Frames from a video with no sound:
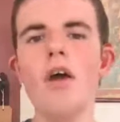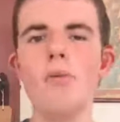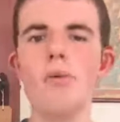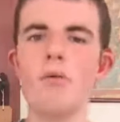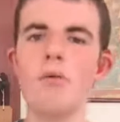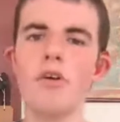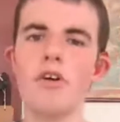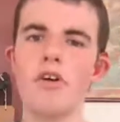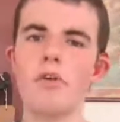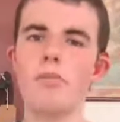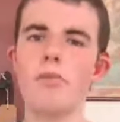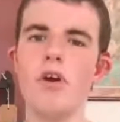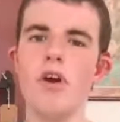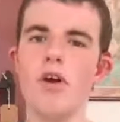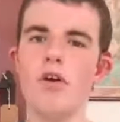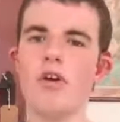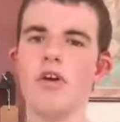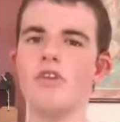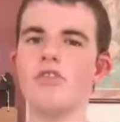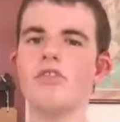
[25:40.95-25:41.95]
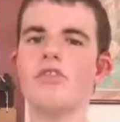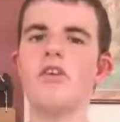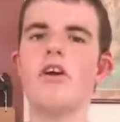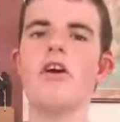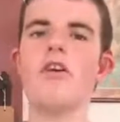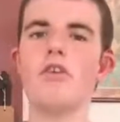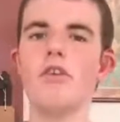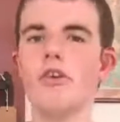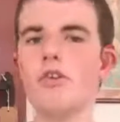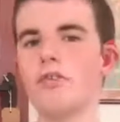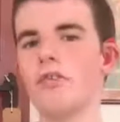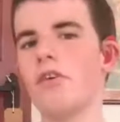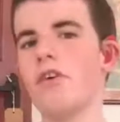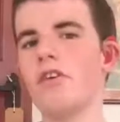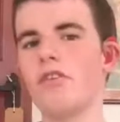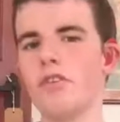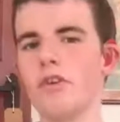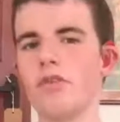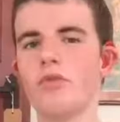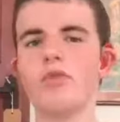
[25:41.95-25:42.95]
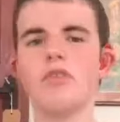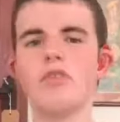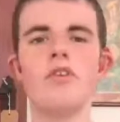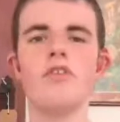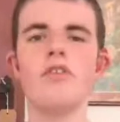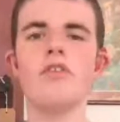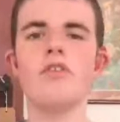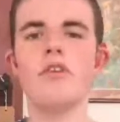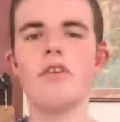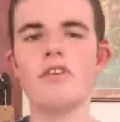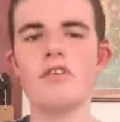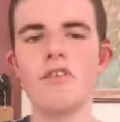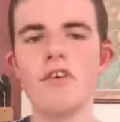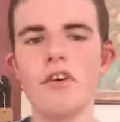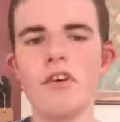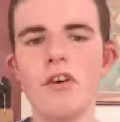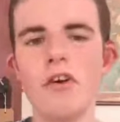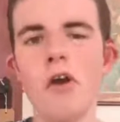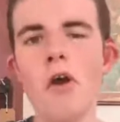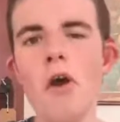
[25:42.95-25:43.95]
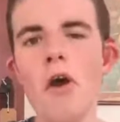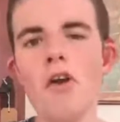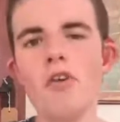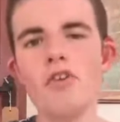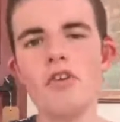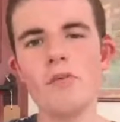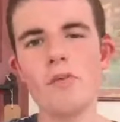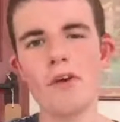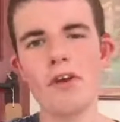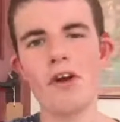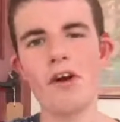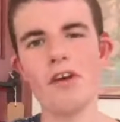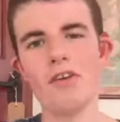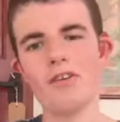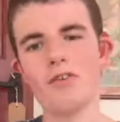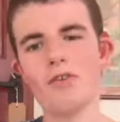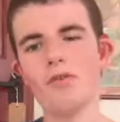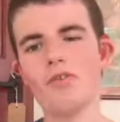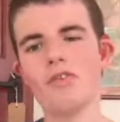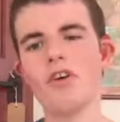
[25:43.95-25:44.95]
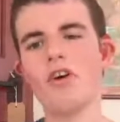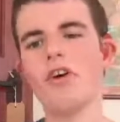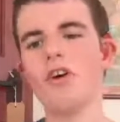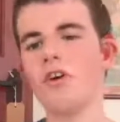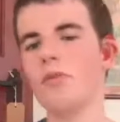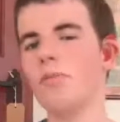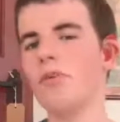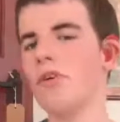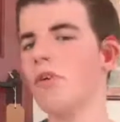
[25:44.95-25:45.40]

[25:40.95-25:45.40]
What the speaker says: People are comparing it to Nando's ratings, which I do think slightly trivialises what's going on,